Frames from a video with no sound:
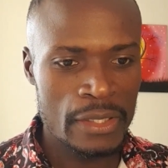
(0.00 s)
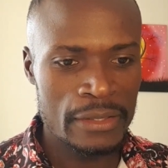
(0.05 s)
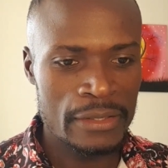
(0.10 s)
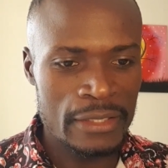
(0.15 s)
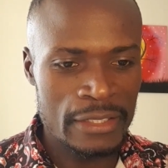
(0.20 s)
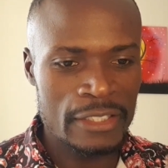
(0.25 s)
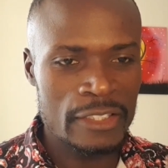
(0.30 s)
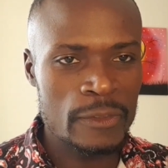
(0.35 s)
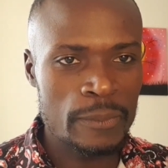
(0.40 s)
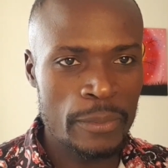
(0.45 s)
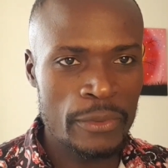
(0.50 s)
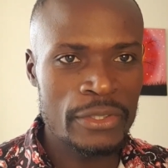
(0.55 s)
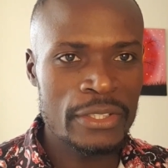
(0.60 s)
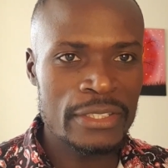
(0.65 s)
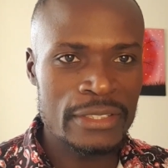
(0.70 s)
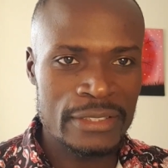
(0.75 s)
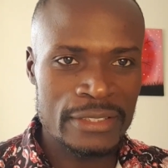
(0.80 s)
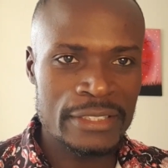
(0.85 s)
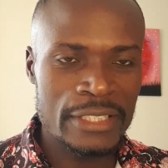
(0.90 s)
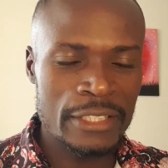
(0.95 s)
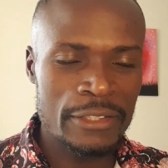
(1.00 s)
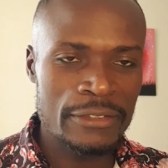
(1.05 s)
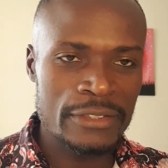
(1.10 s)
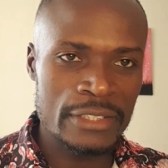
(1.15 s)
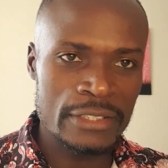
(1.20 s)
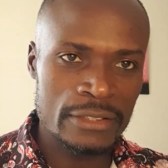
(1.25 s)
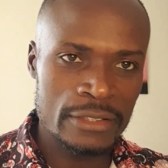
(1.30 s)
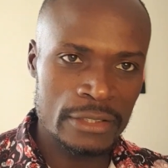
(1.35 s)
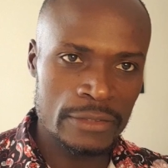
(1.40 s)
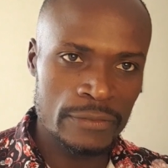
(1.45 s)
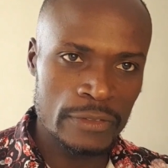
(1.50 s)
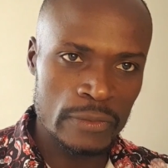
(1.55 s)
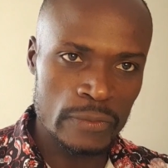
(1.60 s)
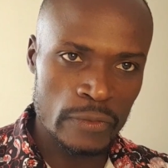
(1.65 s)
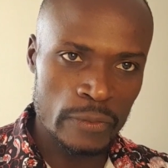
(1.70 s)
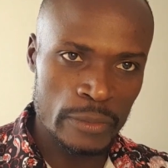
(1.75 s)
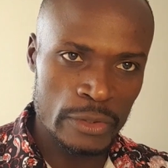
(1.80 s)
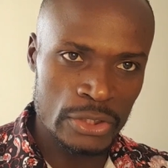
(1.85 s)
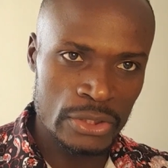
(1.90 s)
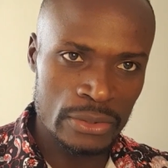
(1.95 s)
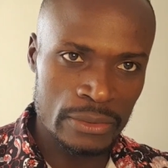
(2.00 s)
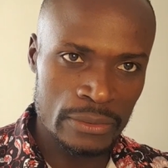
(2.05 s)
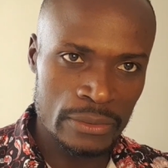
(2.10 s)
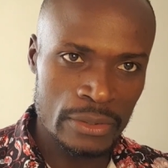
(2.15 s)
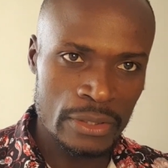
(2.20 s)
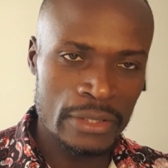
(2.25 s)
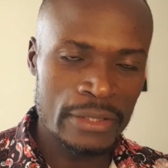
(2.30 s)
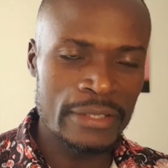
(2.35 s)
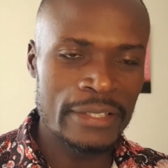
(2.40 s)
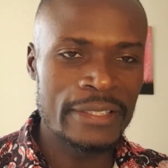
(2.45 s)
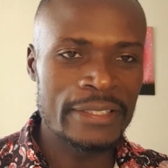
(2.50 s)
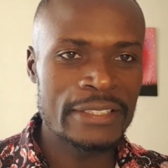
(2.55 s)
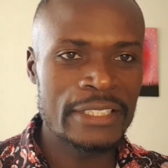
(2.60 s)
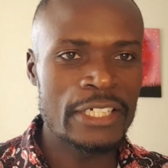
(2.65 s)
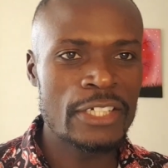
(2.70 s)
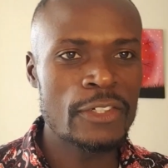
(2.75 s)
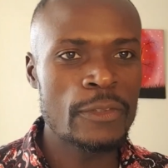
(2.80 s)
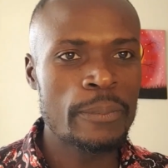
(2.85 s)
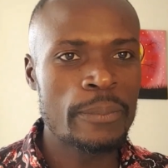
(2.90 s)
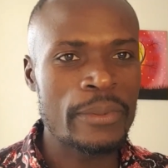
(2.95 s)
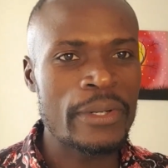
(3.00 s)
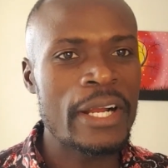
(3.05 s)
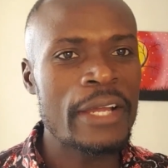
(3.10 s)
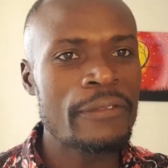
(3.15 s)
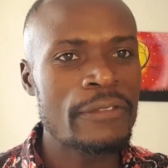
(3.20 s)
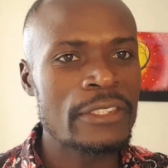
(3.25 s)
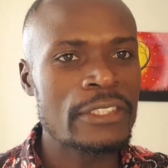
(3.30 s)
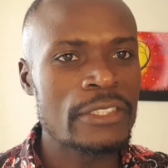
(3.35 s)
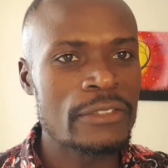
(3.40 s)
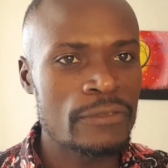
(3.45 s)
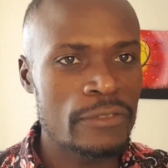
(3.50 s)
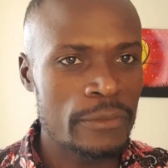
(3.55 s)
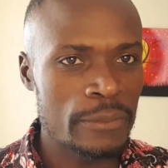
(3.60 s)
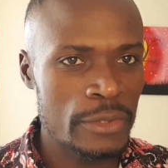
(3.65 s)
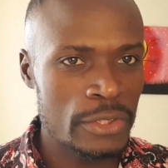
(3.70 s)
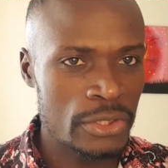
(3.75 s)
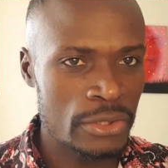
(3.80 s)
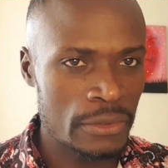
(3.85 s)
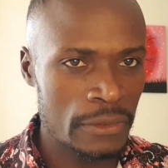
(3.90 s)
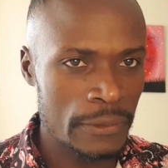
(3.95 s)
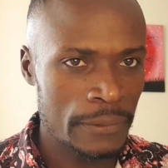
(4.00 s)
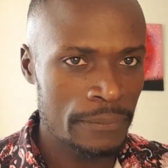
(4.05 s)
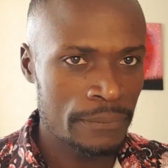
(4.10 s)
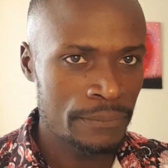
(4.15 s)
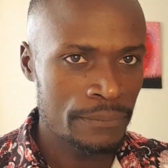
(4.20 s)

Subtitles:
the respondents tell you sensitive information. They tell you private information.